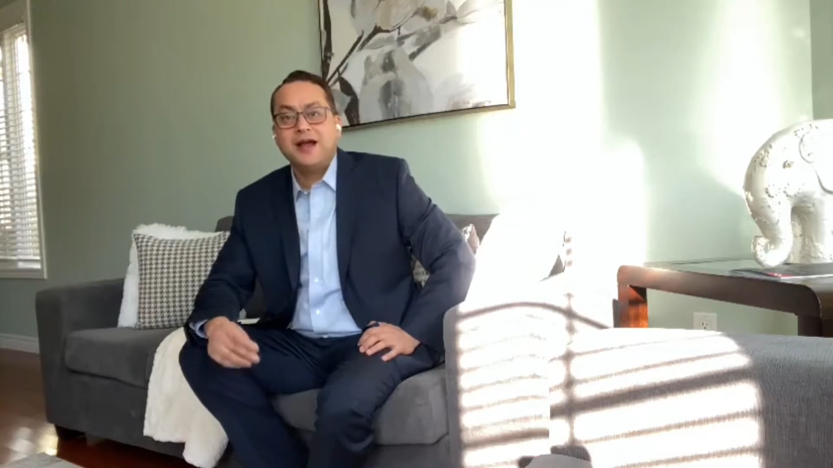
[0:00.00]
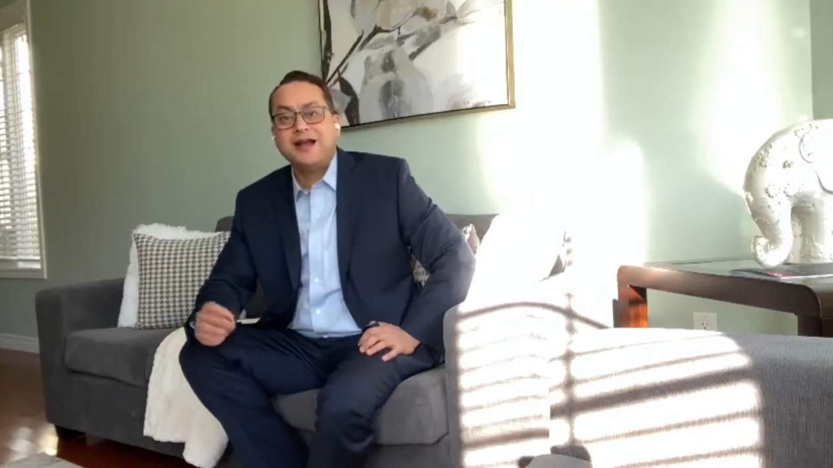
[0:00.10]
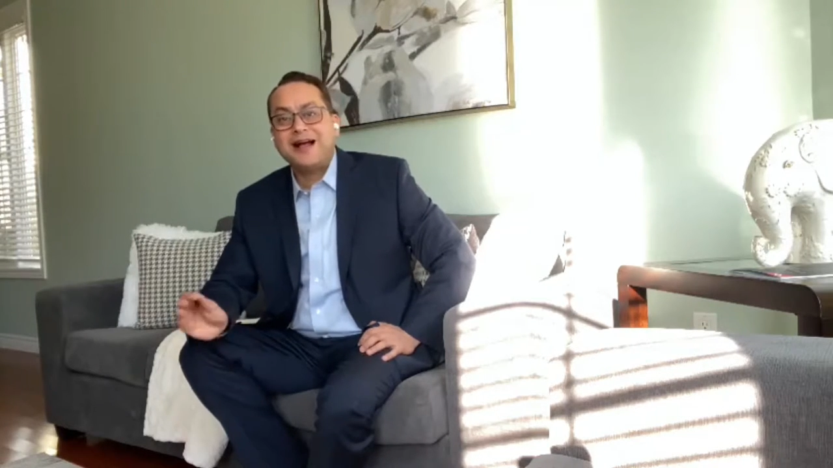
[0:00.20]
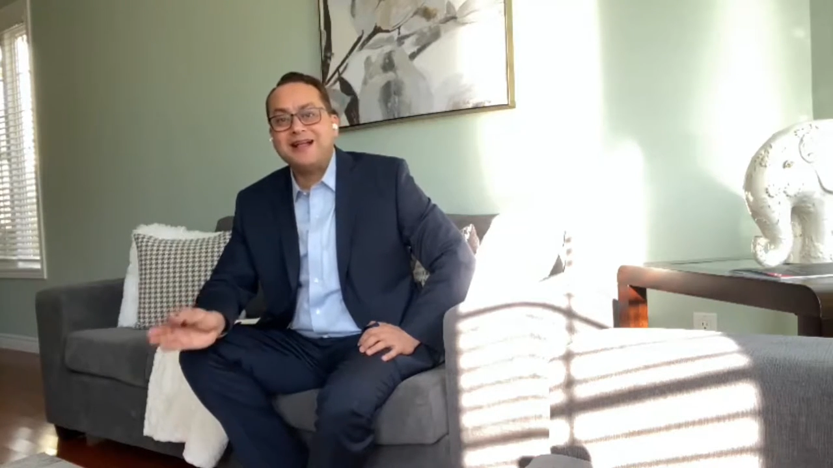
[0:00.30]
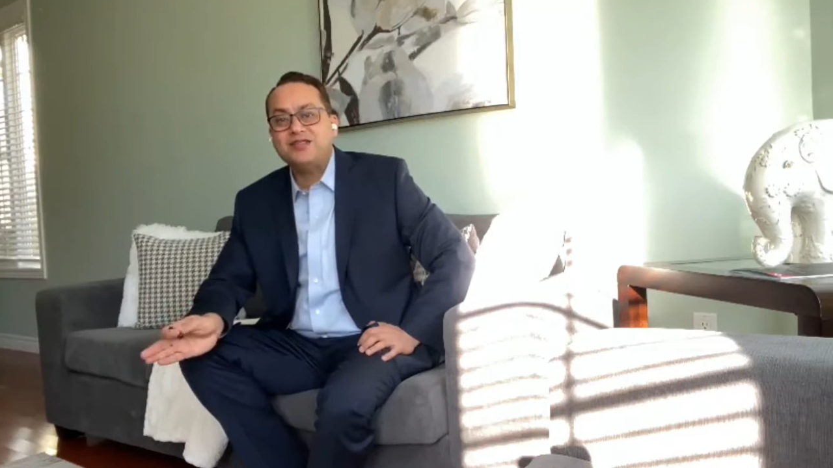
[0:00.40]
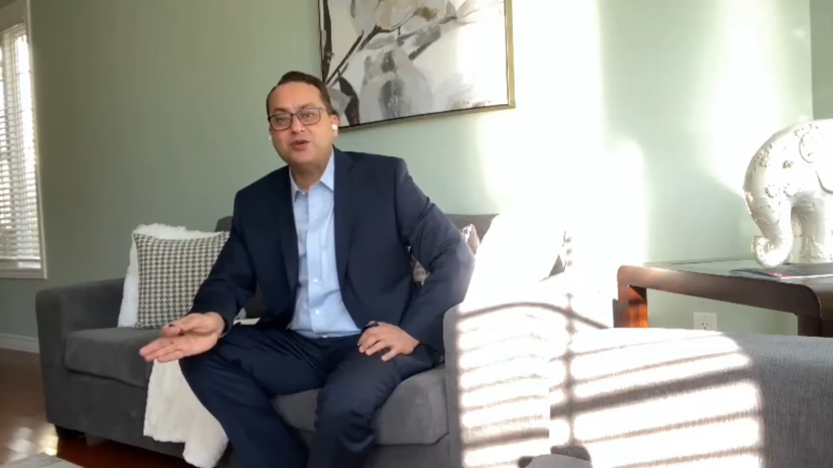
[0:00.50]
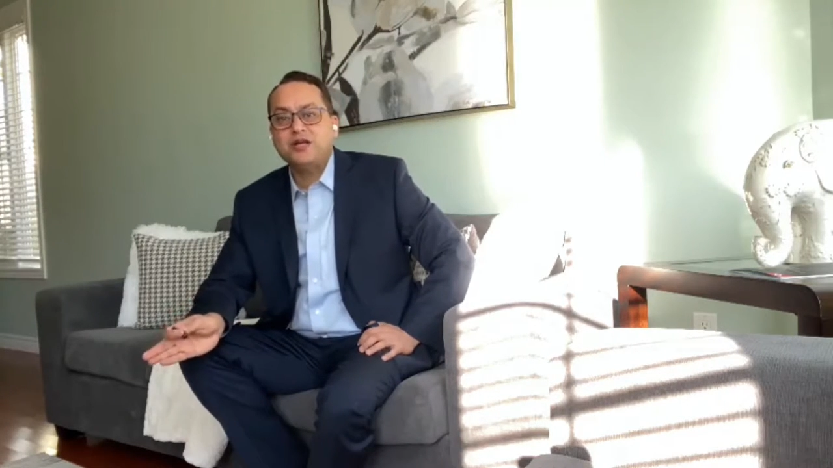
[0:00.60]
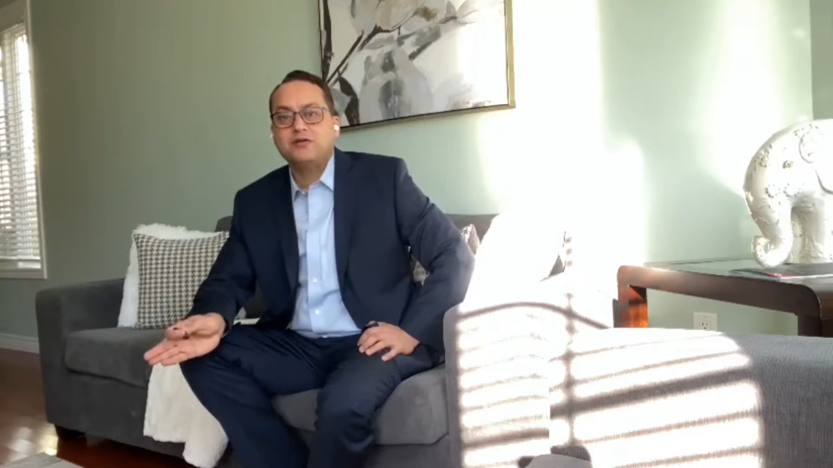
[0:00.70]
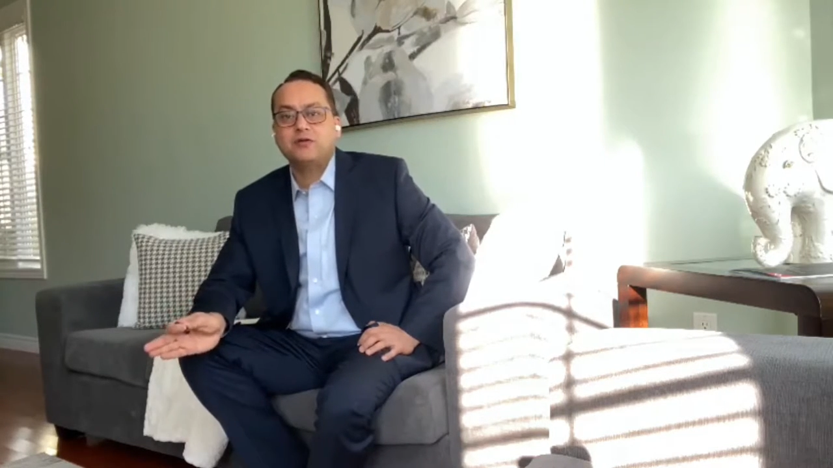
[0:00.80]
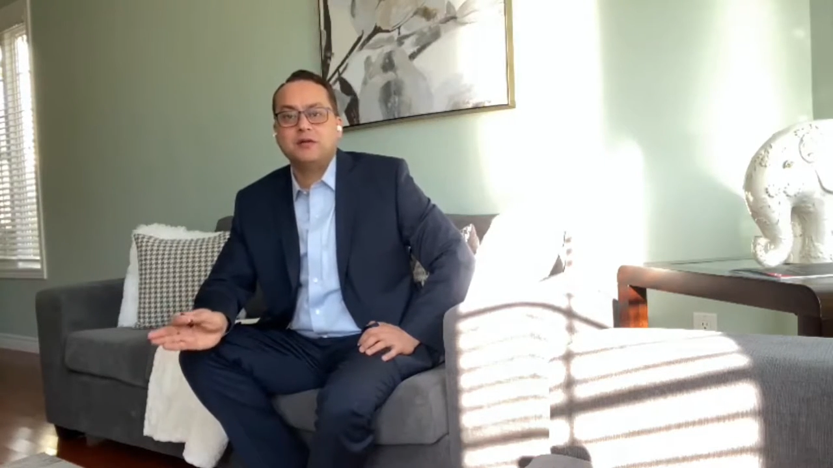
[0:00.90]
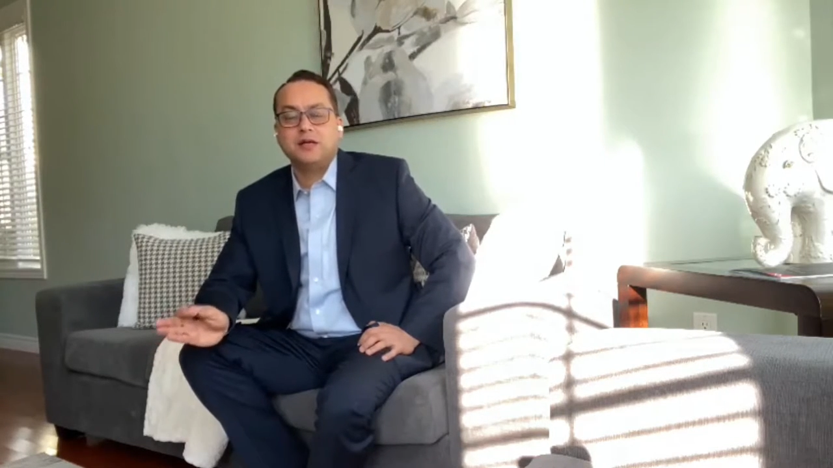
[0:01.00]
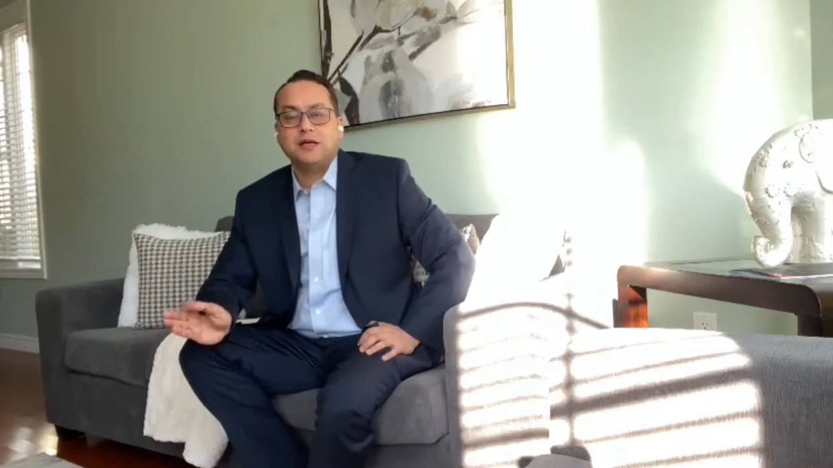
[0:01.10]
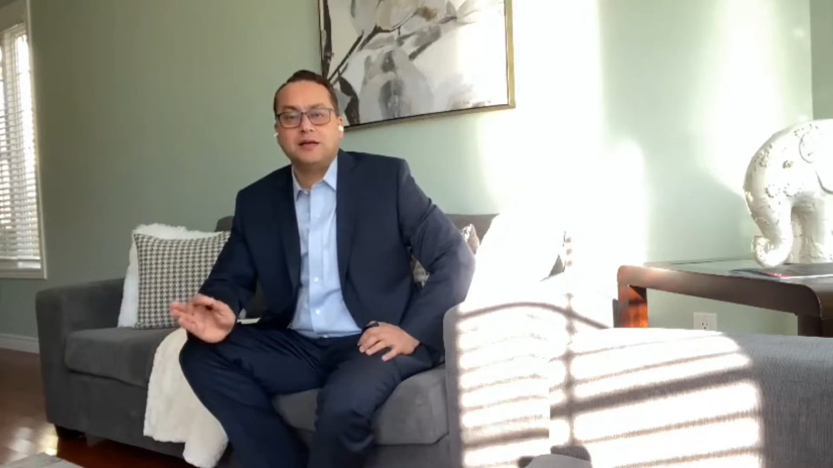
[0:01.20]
And also it could